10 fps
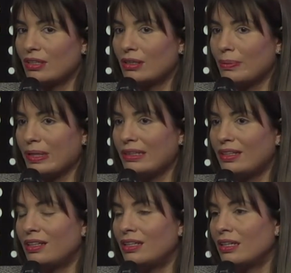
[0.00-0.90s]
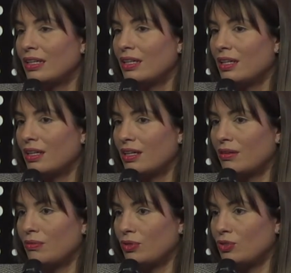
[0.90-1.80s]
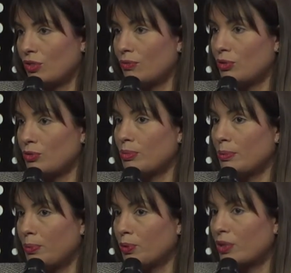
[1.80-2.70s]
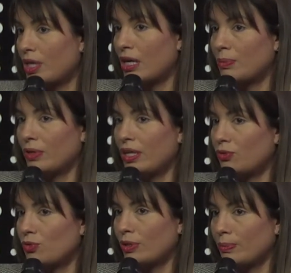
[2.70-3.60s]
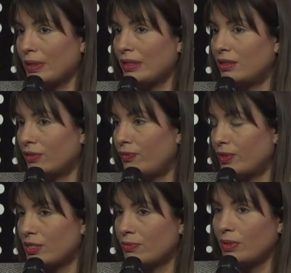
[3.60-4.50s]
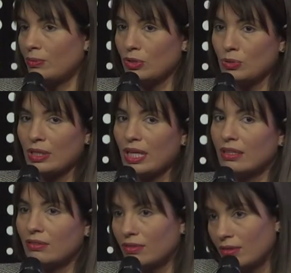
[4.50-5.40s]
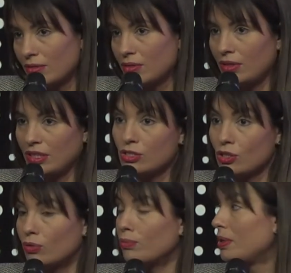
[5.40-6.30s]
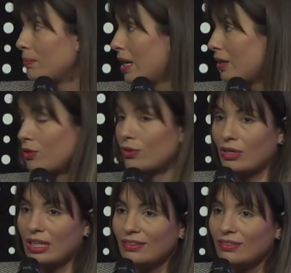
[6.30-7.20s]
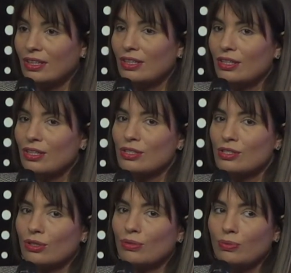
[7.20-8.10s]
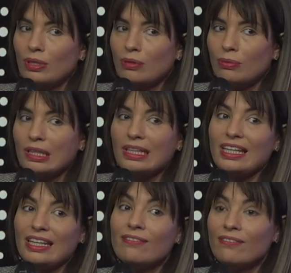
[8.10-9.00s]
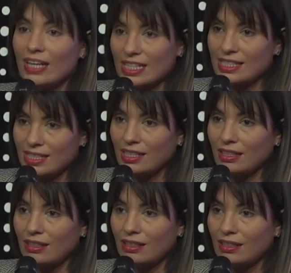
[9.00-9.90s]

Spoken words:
the building, which will be pure carbon neutral building, the first one, which we had its own microgrid. So we are really investing,